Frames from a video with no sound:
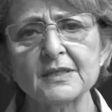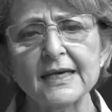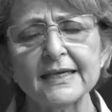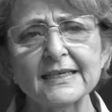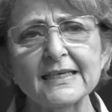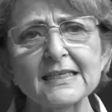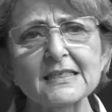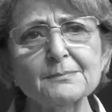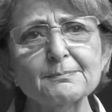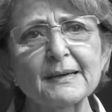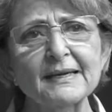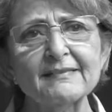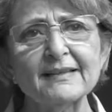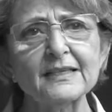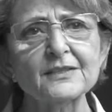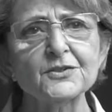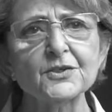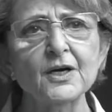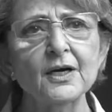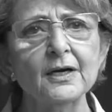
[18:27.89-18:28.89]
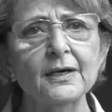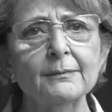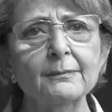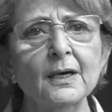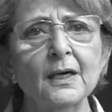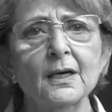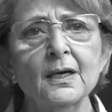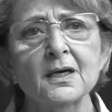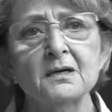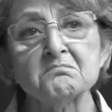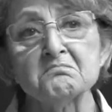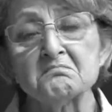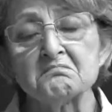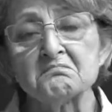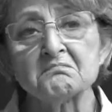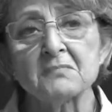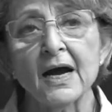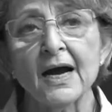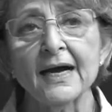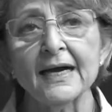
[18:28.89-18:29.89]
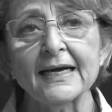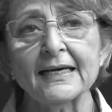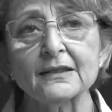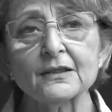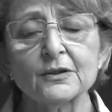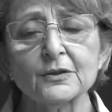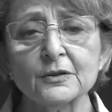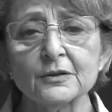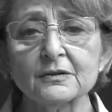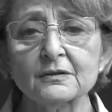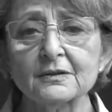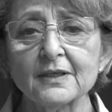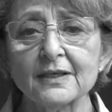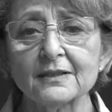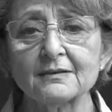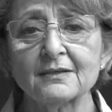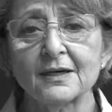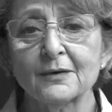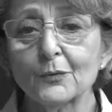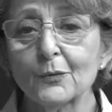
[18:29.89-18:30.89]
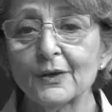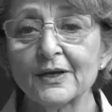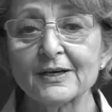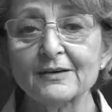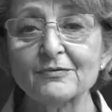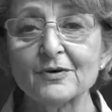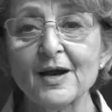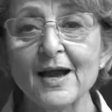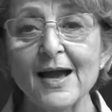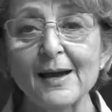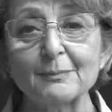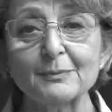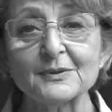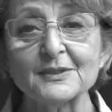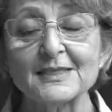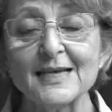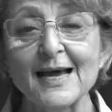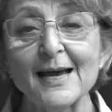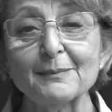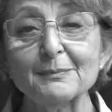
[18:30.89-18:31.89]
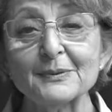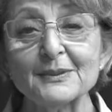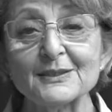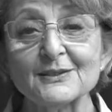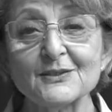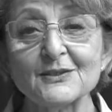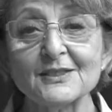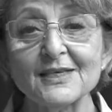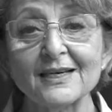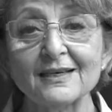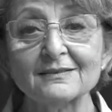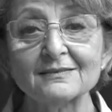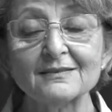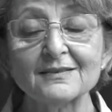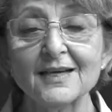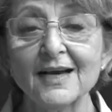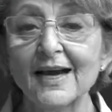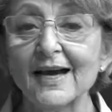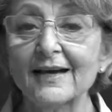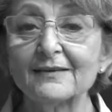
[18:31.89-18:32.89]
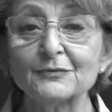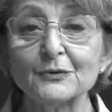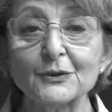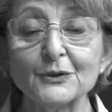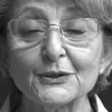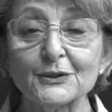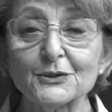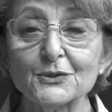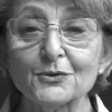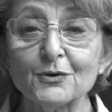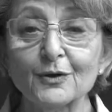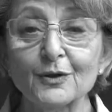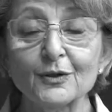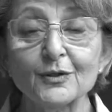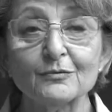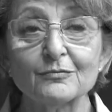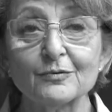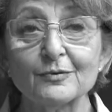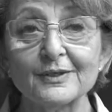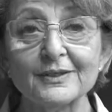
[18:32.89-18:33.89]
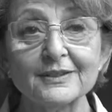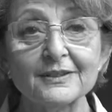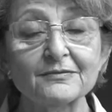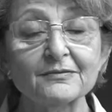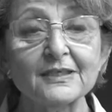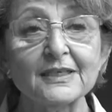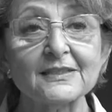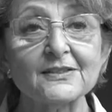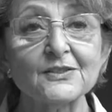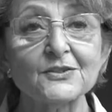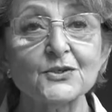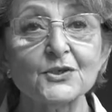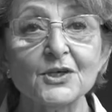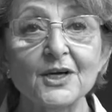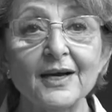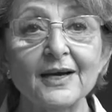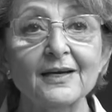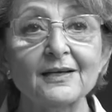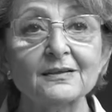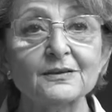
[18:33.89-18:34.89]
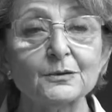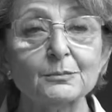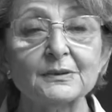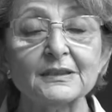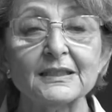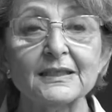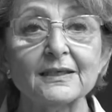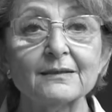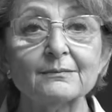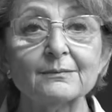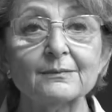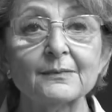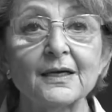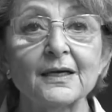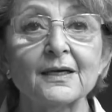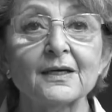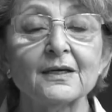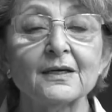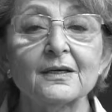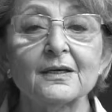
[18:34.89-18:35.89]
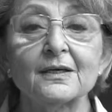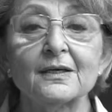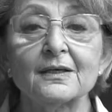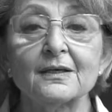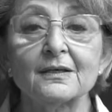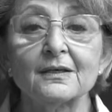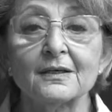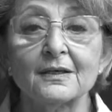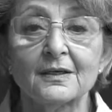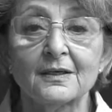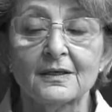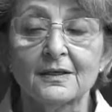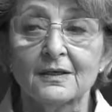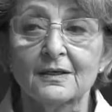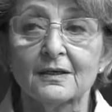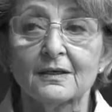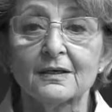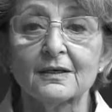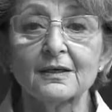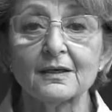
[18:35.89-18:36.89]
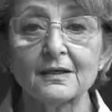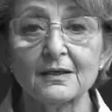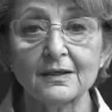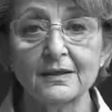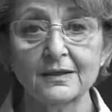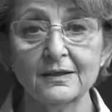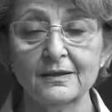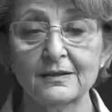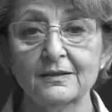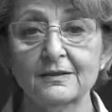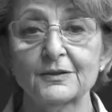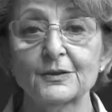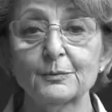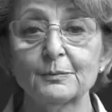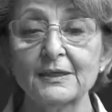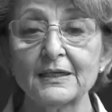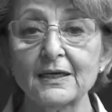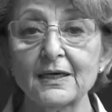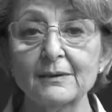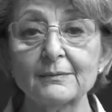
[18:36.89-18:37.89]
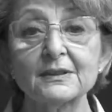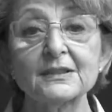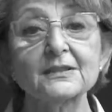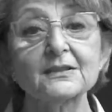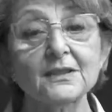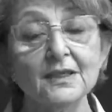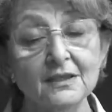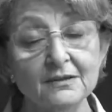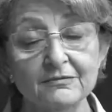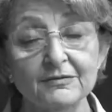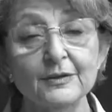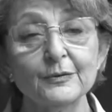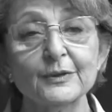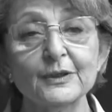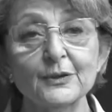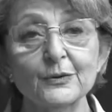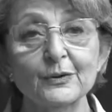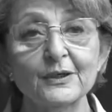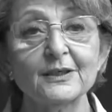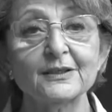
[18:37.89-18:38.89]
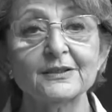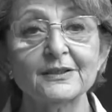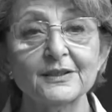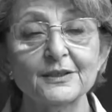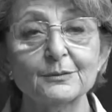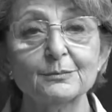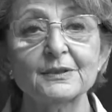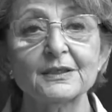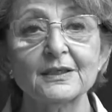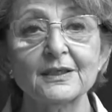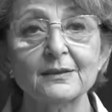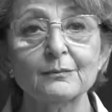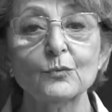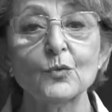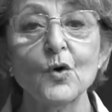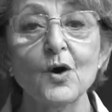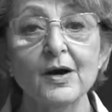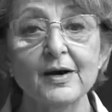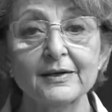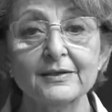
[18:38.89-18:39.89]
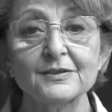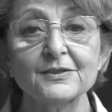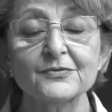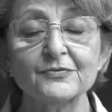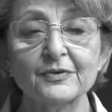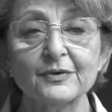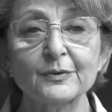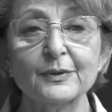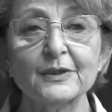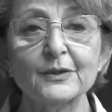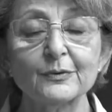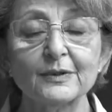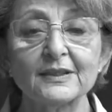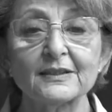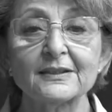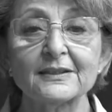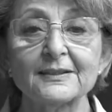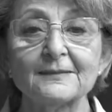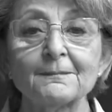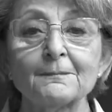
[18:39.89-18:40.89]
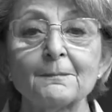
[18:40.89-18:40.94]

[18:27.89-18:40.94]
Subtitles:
I guess by that time I had learned that whatever happens, happens, and I have no control over it. Even as a child, you become an adult very quickly. You become wise very quickly.